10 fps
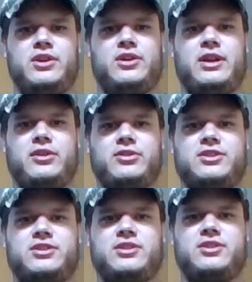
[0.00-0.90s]
Now
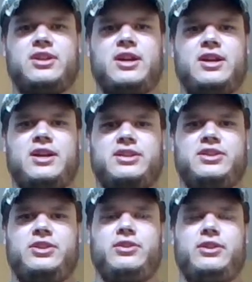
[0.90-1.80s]
kayaks
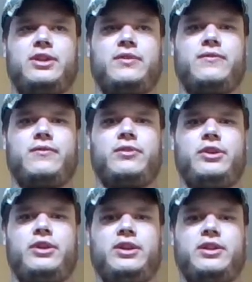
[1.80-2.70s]
you
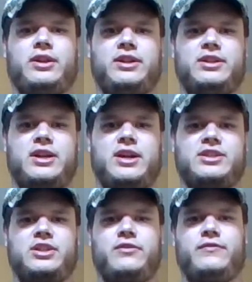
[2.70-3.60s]
can get like kayaks
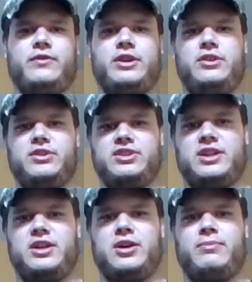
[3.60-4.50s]
that you can
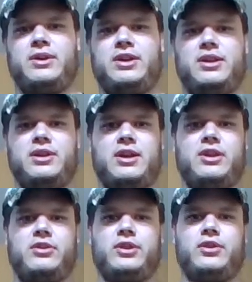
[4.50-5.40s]
stand up in, and
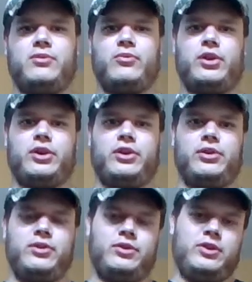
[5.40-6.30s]
you can get them where
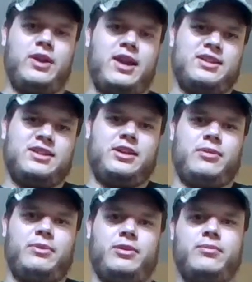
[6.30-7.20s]
you can't stand
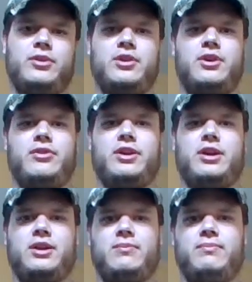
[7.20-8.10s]
up in them. They
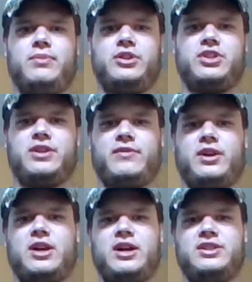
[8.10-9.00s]
got a bunch of different
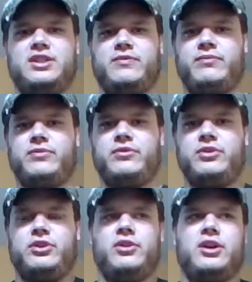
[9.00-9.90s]
kinds of them.
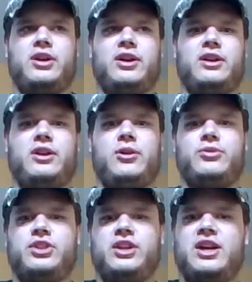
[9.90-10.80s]
You got
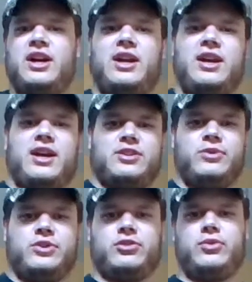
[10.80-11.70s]
ocean kayaks,
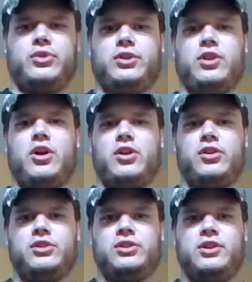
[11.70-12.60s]
which are really
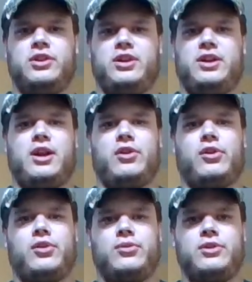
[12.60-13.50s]
long and
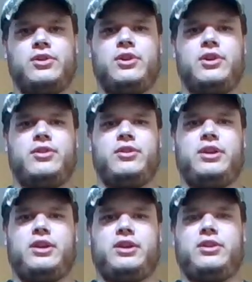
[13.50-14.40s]
narrow.
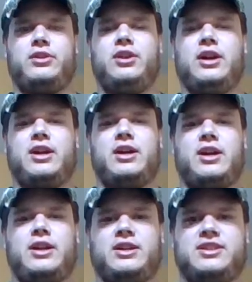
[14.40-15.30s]
Then you got
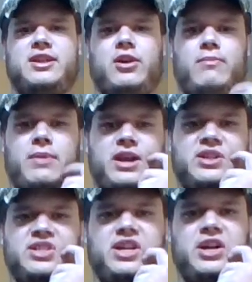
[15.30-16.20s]
kayaks that are made
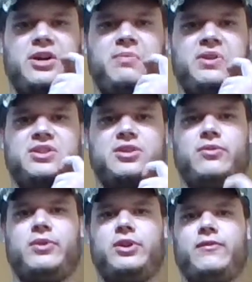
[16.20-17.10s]
to stand up in, so
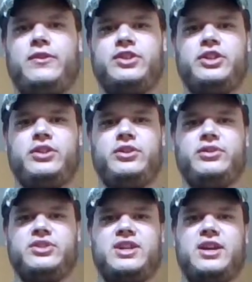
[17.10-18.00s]
when you're fishing, you can
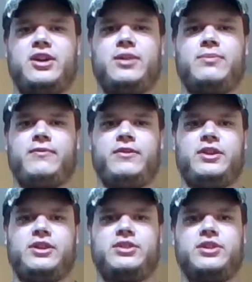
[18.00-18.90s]
stand up and
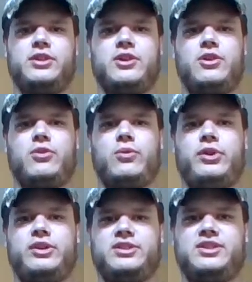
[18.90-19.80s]
fish, or
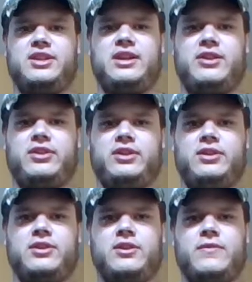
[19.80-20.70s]
you can sit down in.
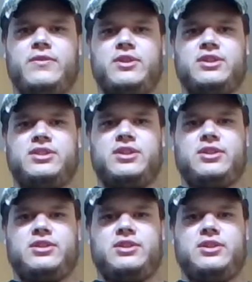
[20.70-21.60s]
Sit
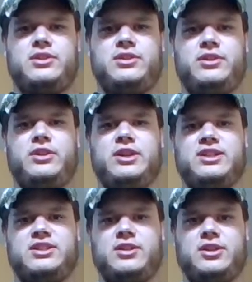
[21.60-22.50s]
on. Then you got
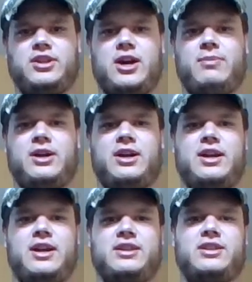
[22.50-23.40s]
sit on top
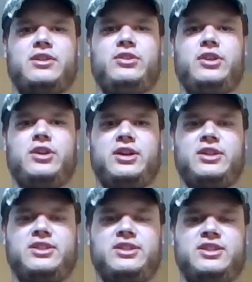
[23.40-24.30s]
kayaks, and you got
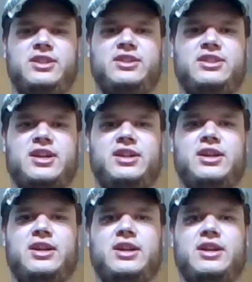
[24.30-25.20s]
sit inside
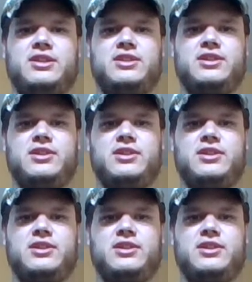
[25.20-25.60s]
kayaks.